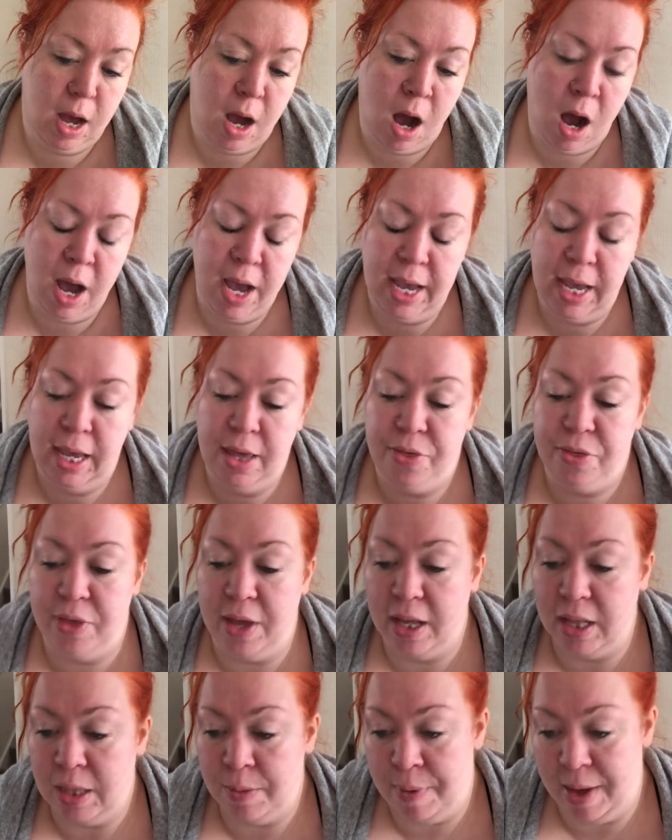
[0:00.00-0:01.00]
I
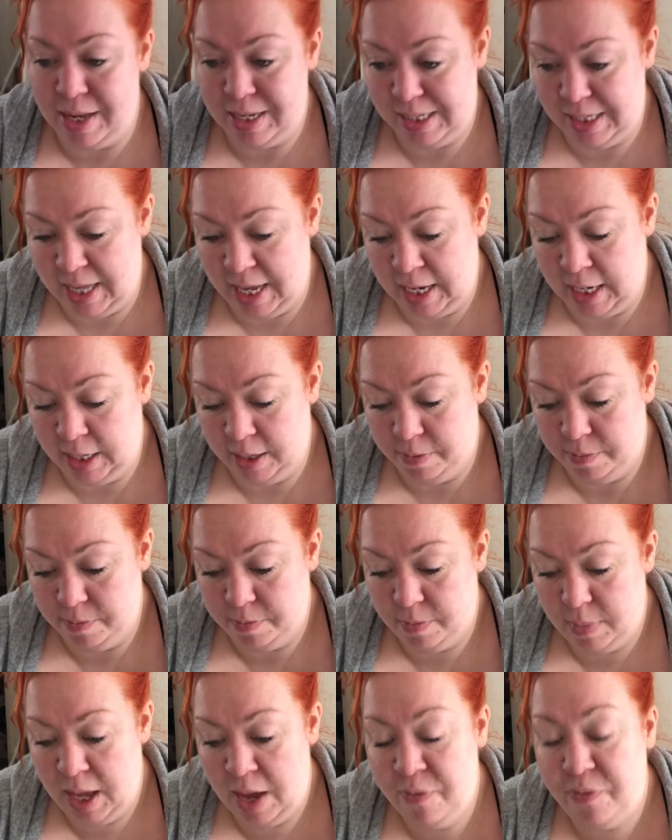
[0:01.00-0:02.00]
think the best thing,
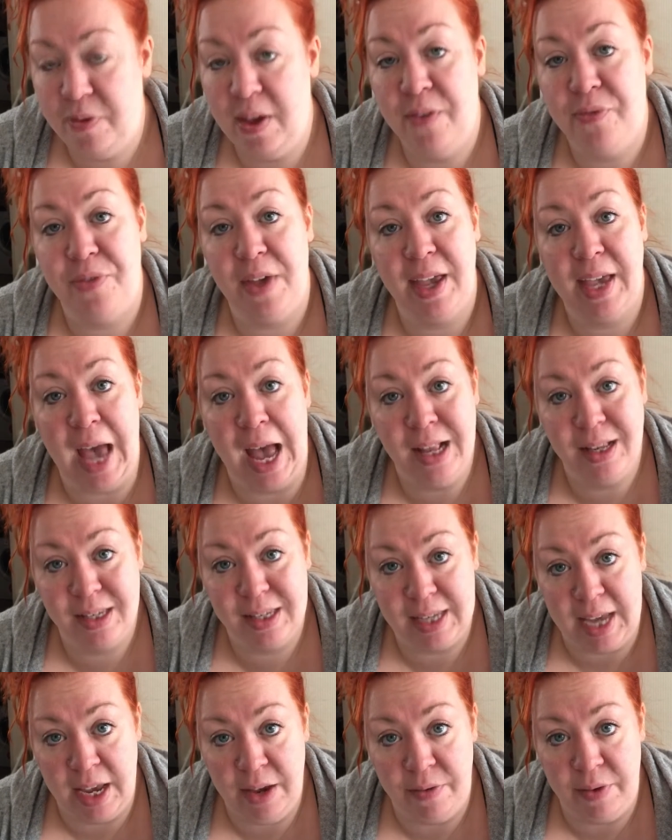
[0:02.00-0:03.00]
if they can
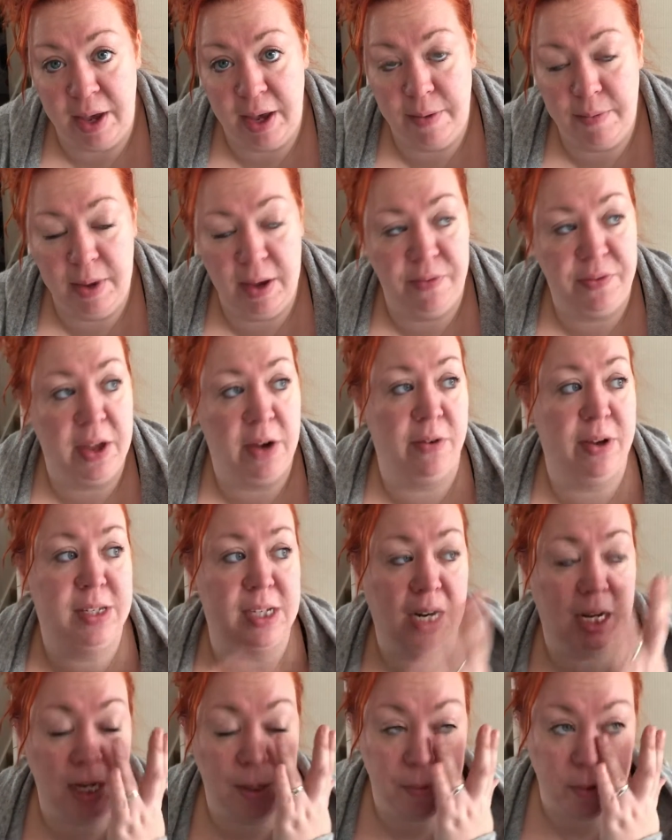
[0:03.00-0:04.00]
save it, if there
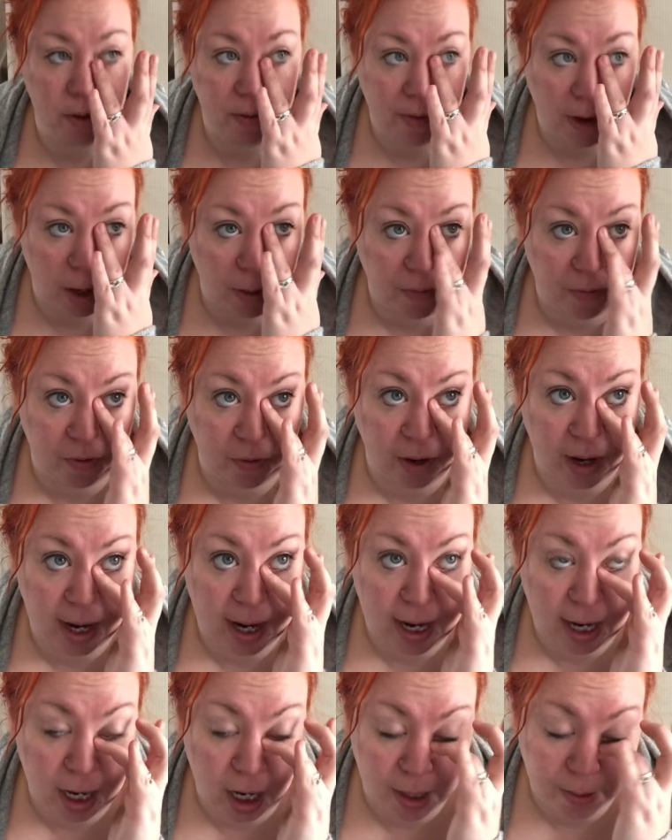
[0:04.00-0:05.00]
is a glimmer of hope for
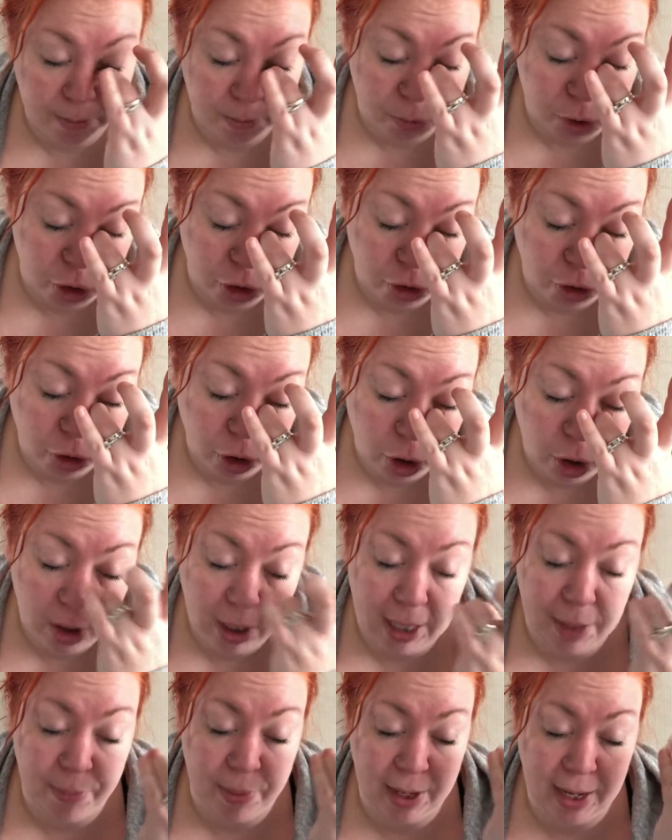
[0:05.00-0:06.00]
it, and I
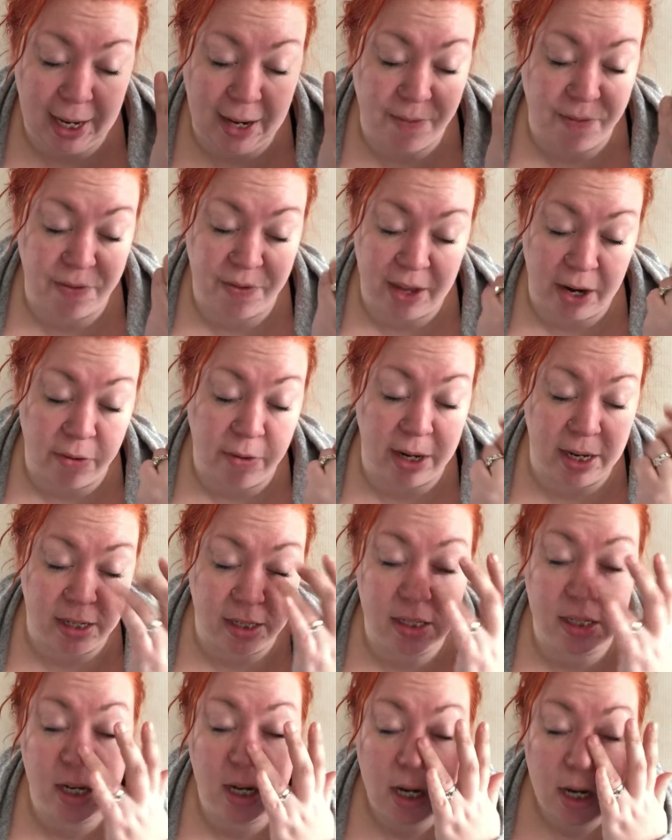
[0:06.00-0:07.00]
truly believe there
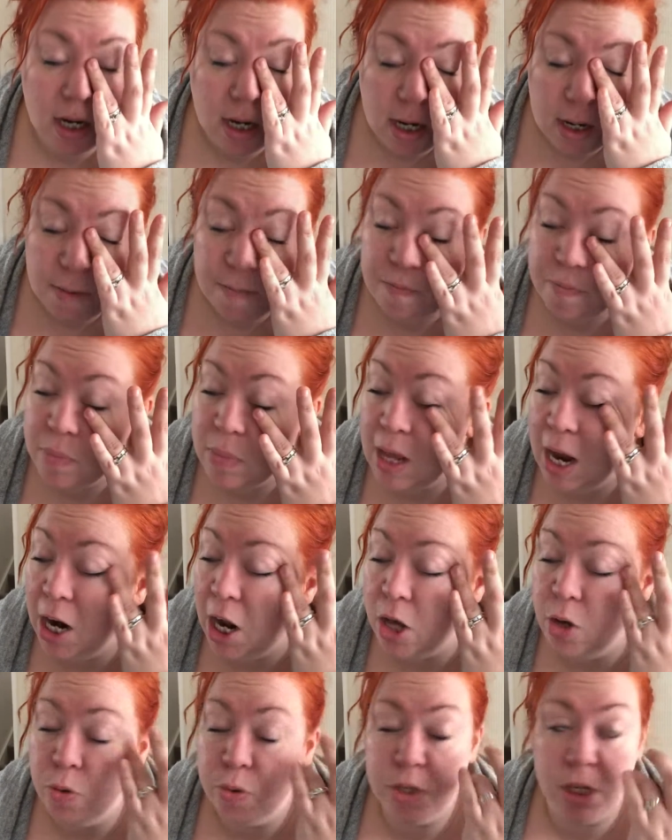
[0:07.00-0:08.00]
is,
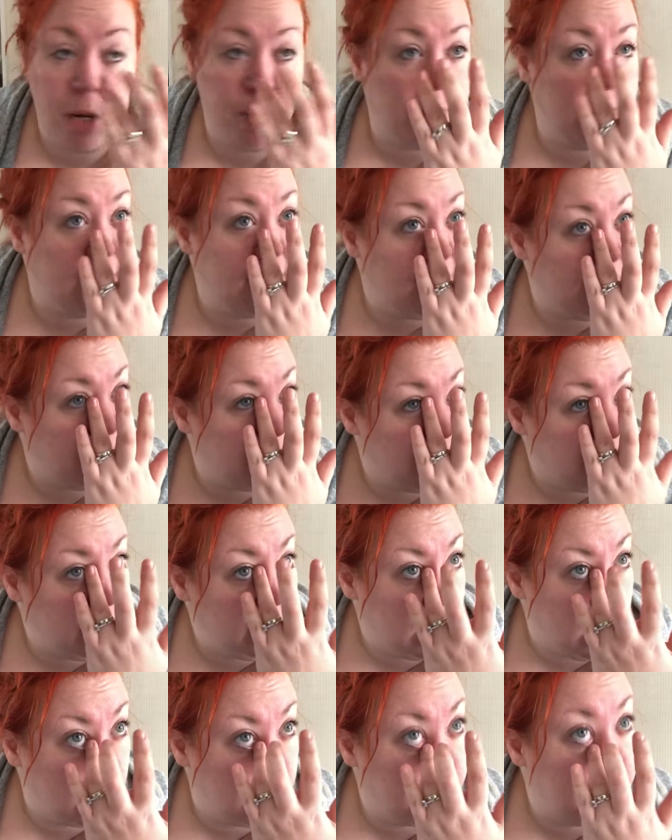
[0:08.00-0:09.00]
and I also believe that
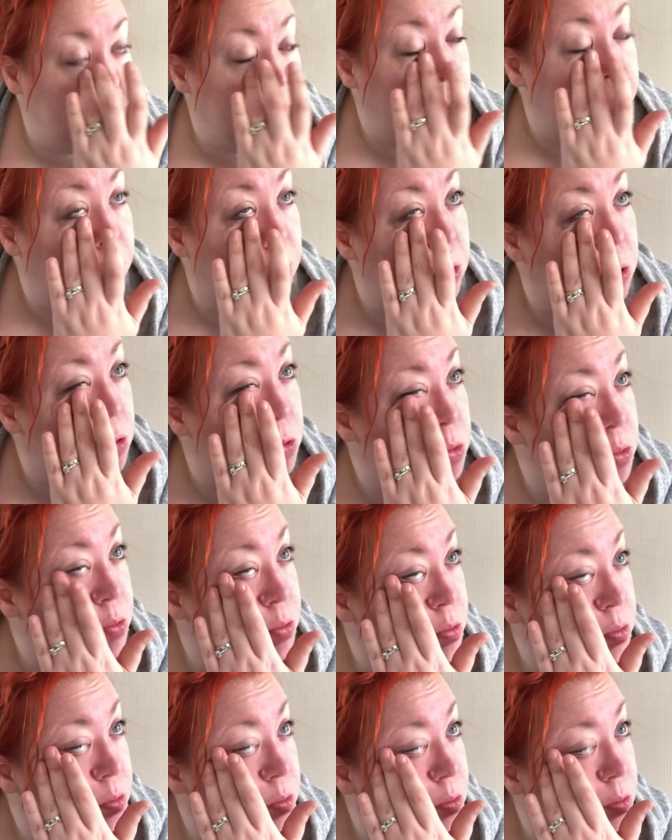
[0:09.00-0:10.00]
the young people
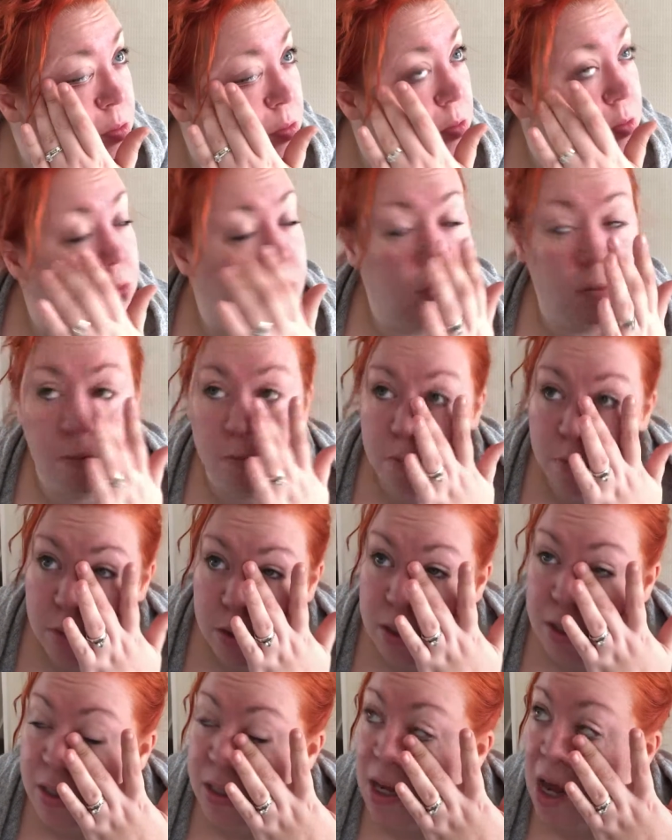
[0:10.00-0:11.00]

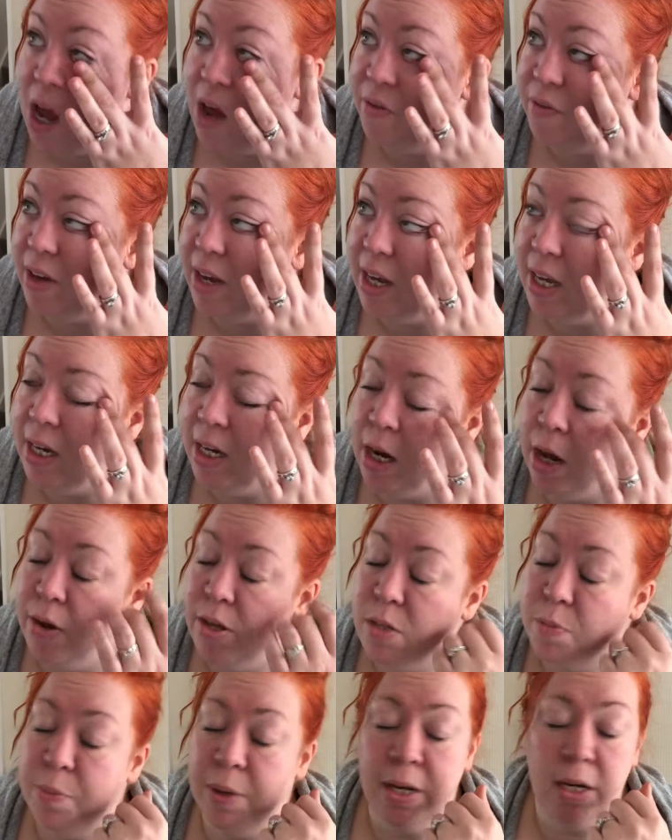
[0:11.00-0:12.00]
deserve it, you know,
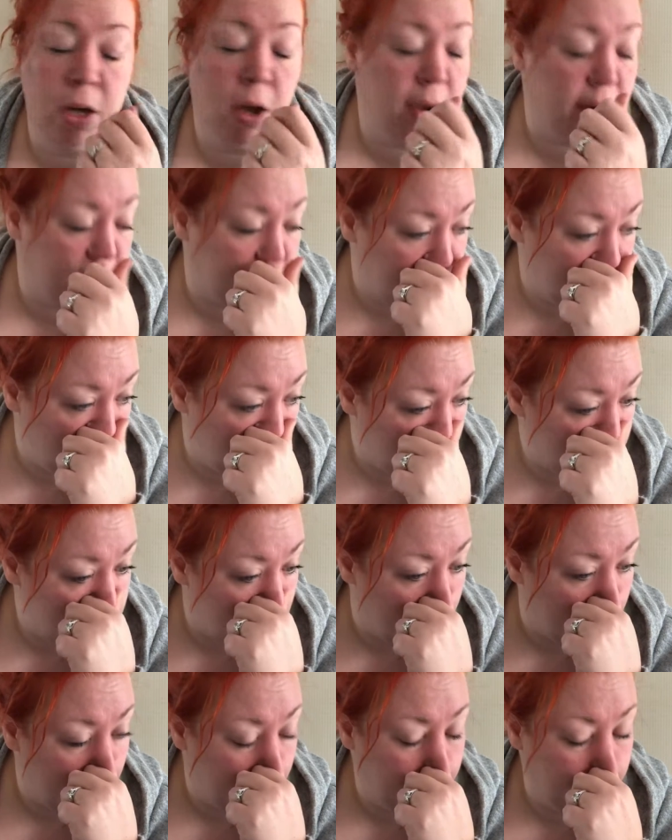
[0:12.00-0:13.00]
it's been going for a long
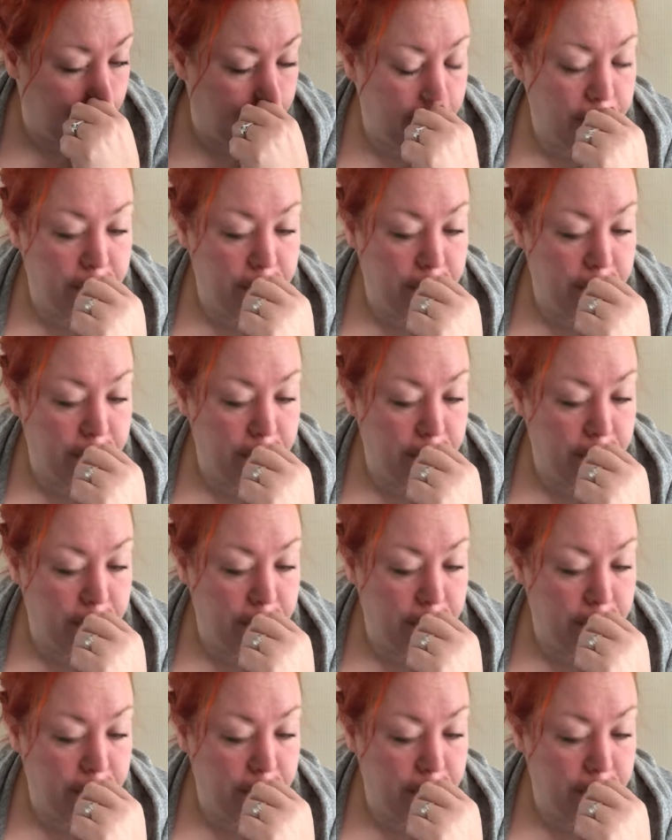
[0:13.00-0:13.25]
time,